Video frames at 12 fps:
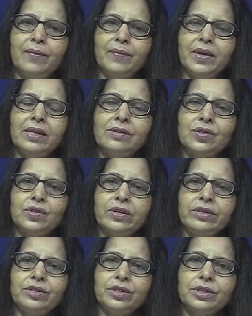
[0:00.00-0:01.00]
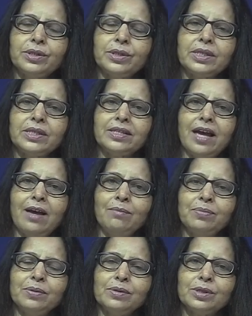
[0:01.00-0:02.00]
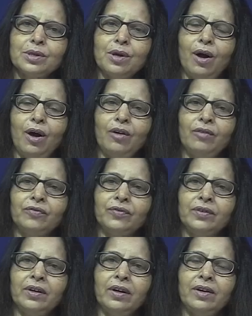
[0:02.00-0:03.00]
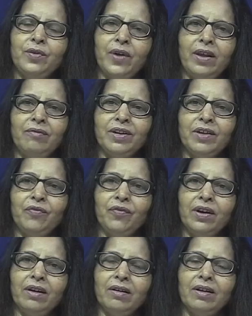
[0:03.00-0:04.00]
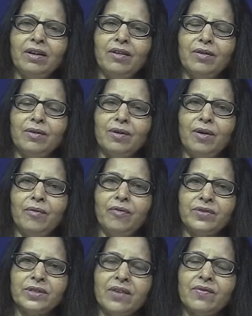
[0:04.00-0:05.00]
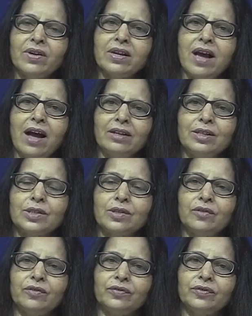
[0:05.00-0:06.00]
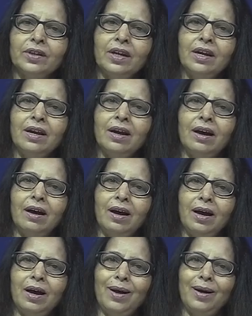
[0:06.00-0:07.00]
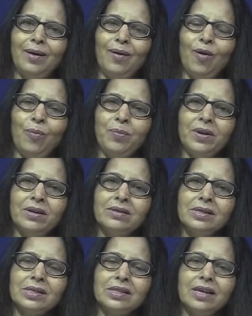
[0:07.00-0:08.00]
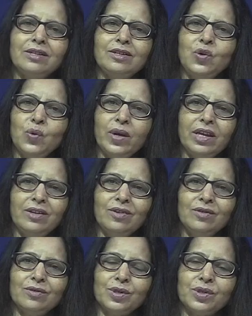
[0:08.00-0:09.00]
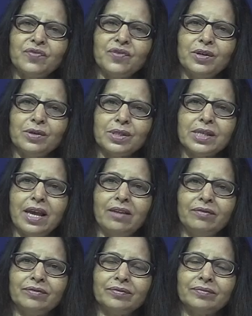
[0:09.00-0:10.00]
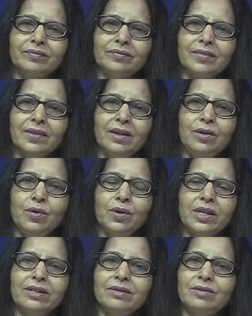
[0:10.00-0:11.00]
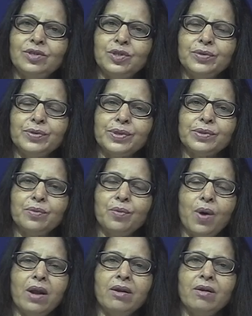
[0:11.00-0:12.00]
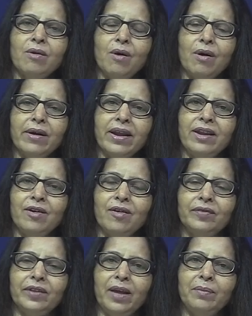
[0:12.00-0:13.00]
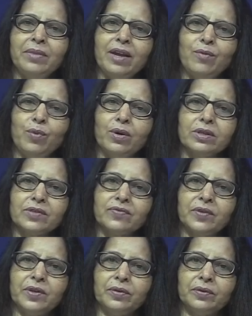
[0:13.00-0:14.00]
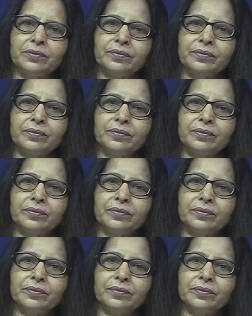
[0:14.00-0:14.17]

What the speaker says: illustrations, examples of 12 different of several kinds of openers that you can use for yourself. You can choose one or any of them that works for you.